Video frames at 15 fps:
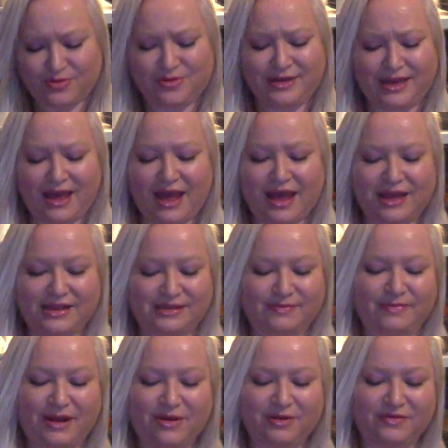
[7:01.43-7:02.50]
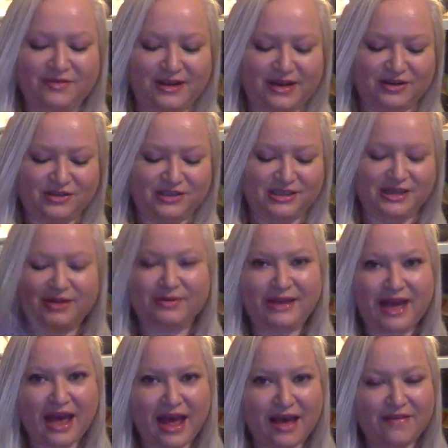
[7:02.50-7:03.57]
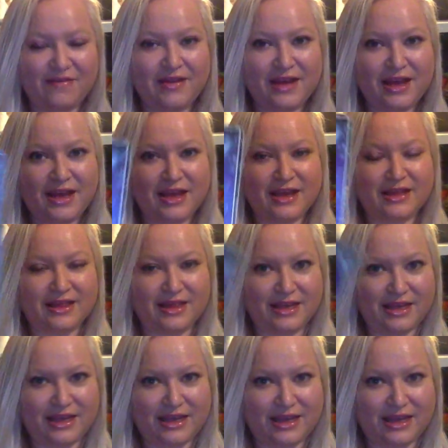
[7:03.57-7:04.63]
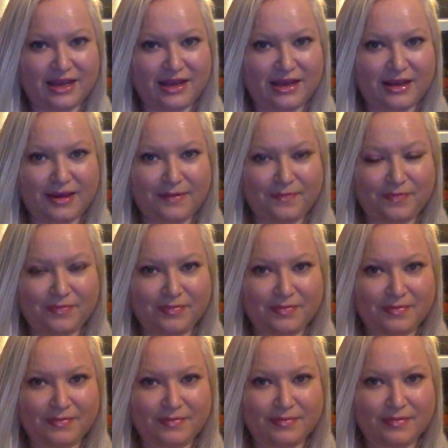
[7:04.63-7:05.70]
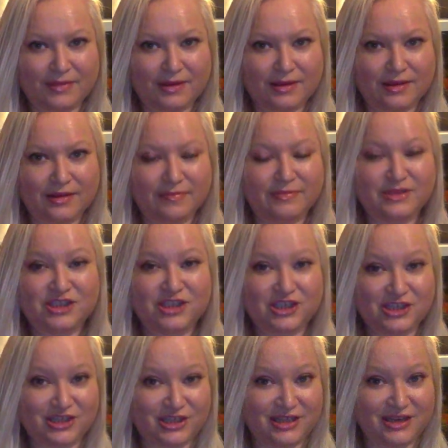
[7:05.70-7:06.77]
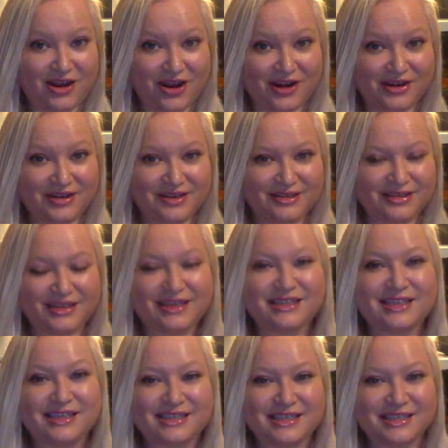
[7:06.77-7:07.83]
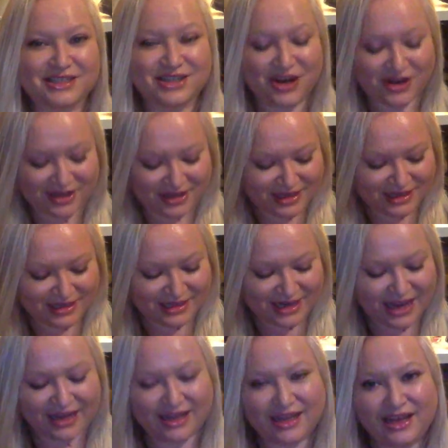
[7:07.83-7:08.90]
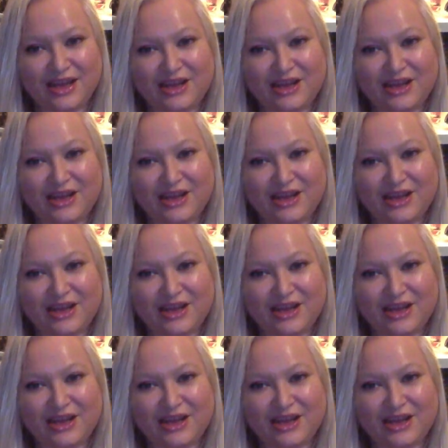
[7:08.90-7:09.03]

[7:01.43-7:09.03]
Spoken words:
Oh, yeah, some powerful energy. Here we have the Magician card, Existence card in this deck.